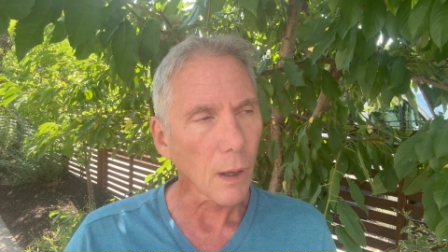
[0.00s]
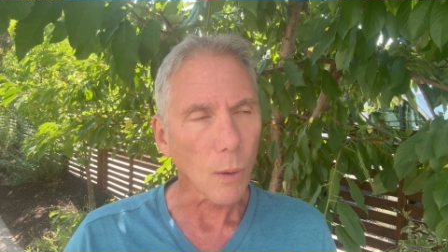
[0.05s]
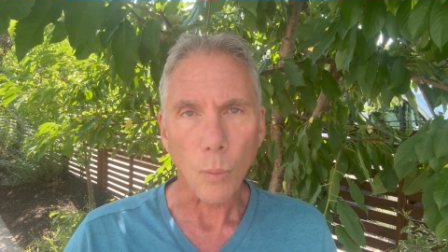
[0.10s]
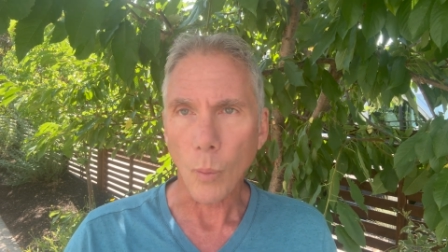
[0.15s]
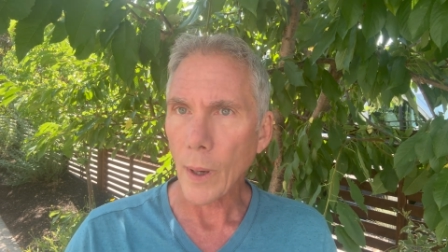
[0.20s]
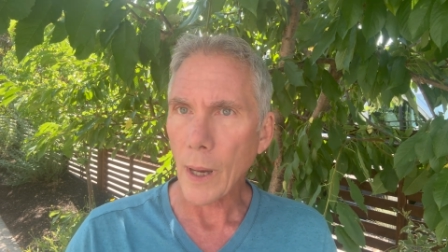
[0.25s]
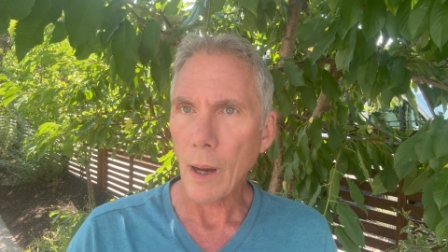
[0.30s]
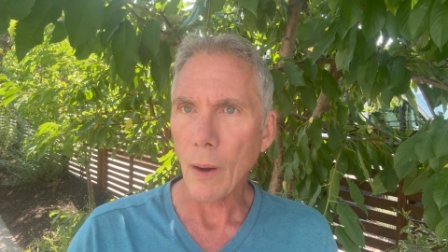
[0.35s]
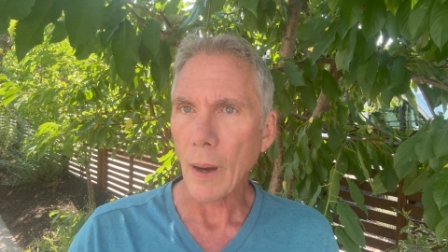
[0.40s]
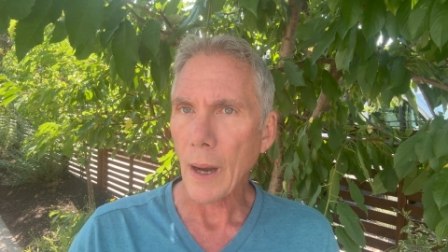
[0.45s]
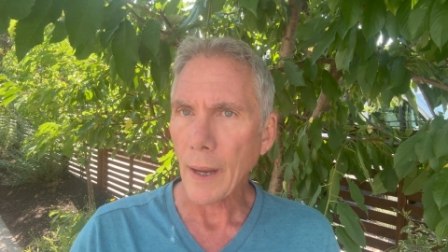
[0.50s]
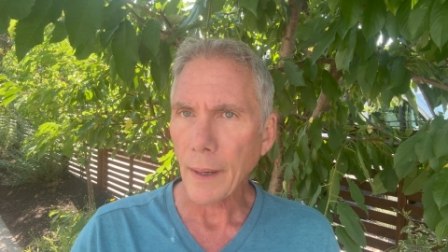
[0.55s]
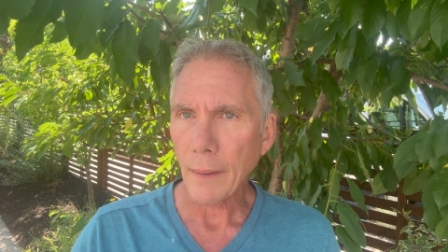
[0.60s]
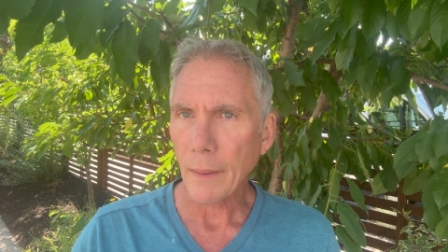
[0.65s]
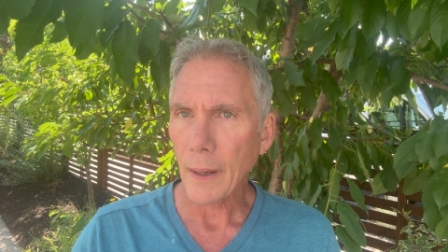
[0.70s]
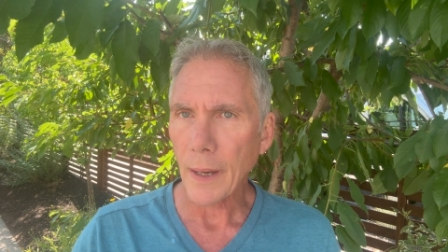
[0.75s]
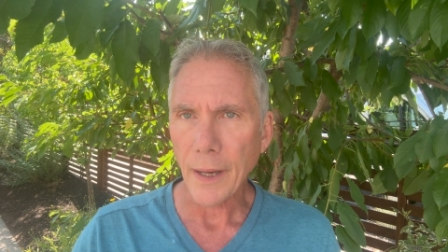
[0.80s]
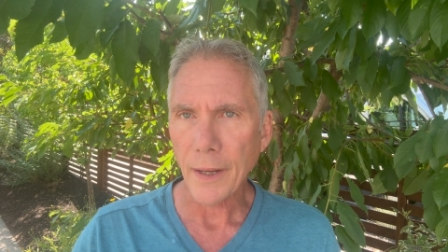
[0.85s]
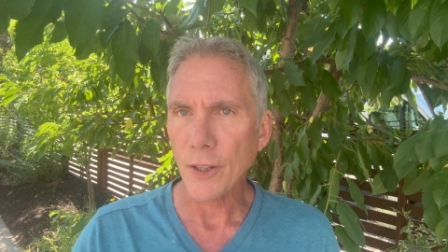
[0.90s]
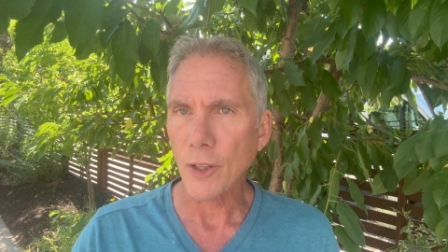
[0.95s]
wow, I
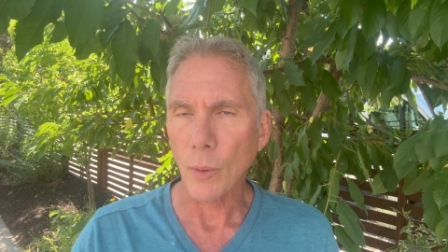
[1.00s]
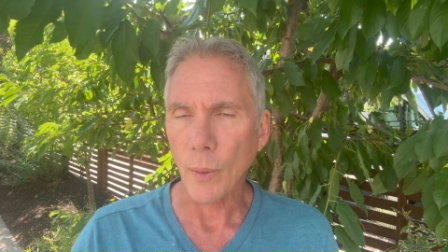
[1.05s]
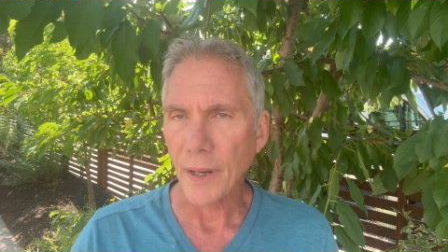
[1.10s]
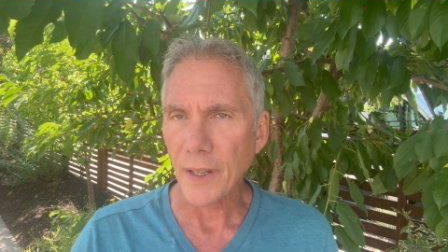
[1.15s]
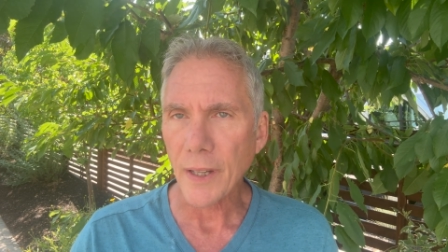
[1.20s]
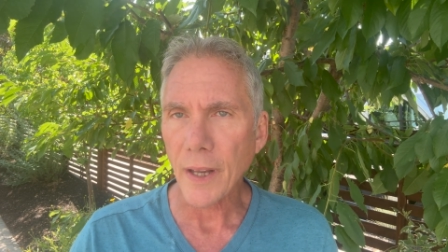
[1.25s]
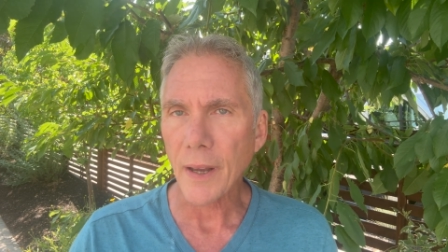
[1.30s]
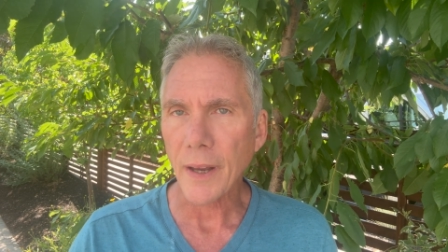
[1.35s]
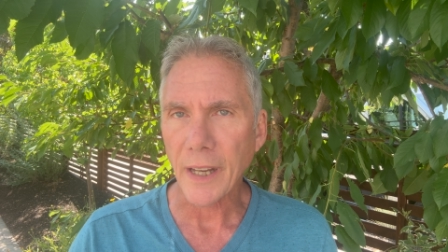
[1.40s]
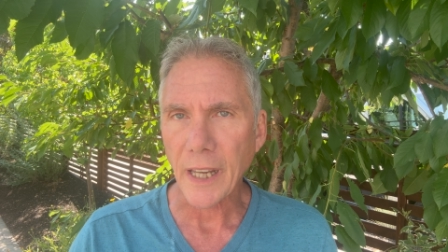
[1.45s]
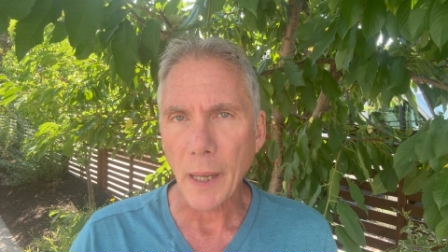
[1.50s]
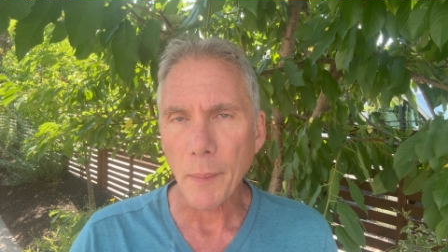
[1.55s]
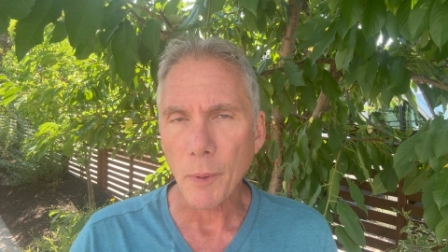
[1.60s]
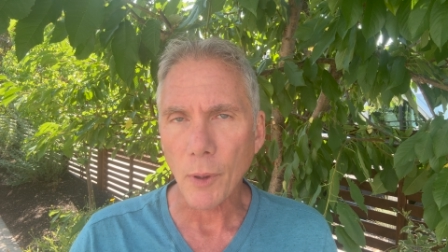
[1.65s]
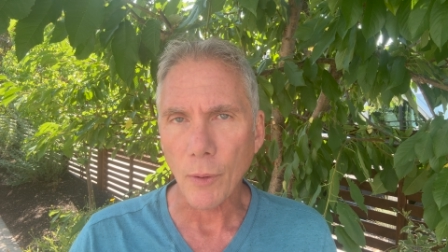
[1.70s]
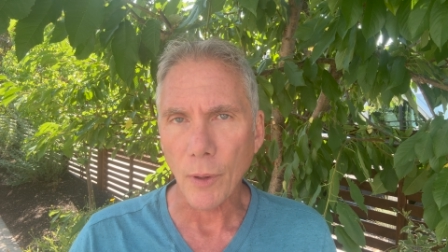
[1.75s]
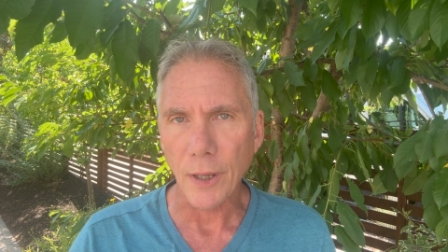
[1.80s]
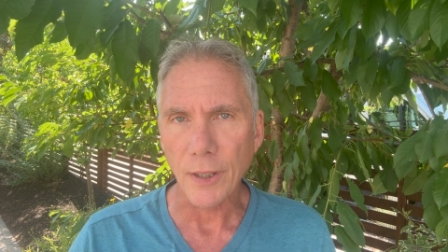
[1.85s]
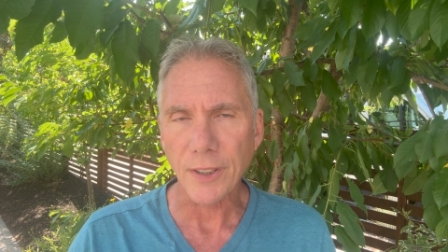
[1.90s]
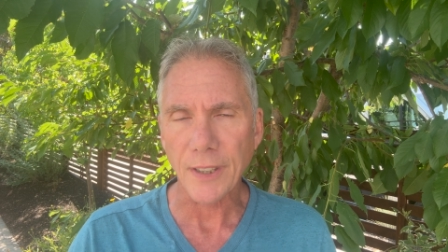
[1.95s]
had no idea I came
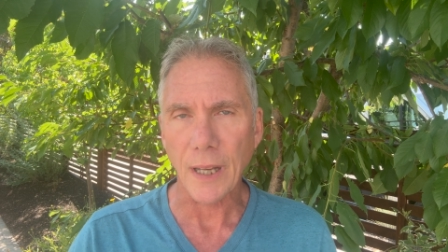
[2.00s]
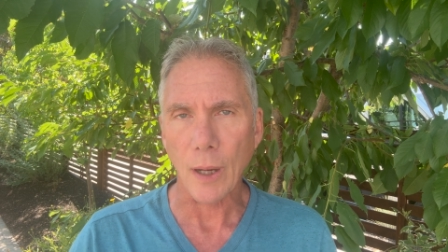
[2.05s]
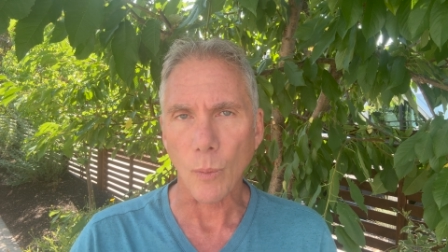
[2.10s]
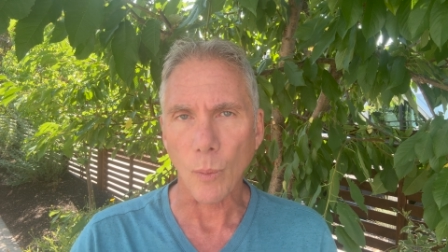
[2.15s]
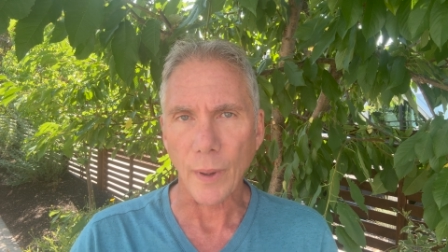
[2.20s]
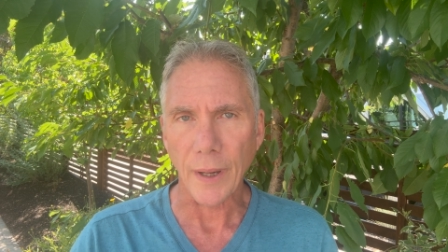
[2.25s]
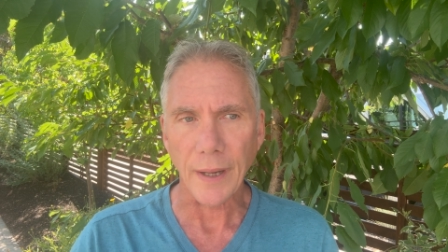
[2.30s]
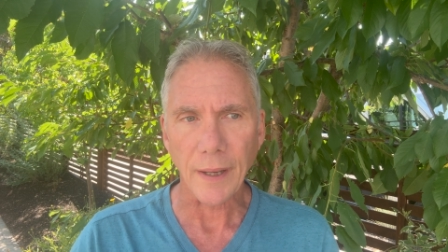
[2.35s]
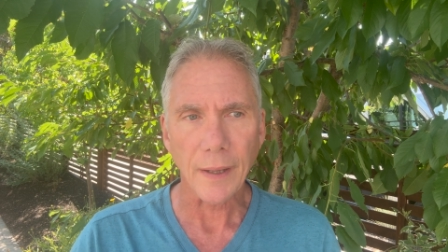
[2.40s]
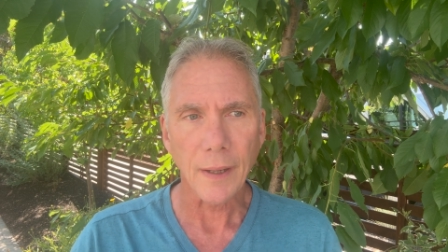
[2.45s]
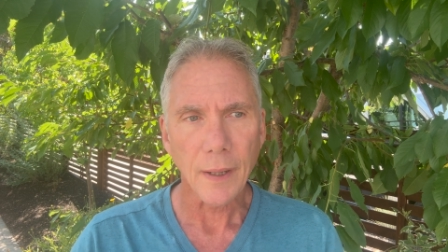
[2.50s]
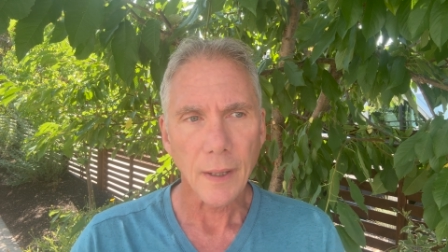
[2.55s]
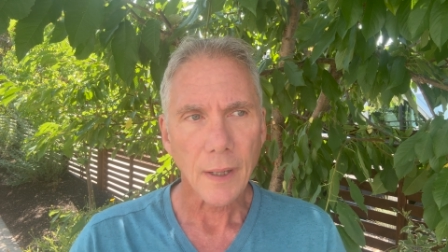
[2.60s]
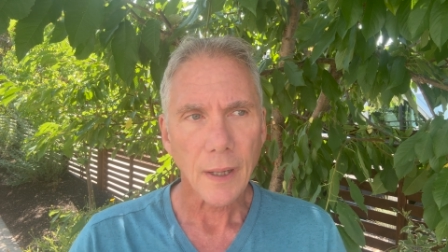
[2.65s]
across that way.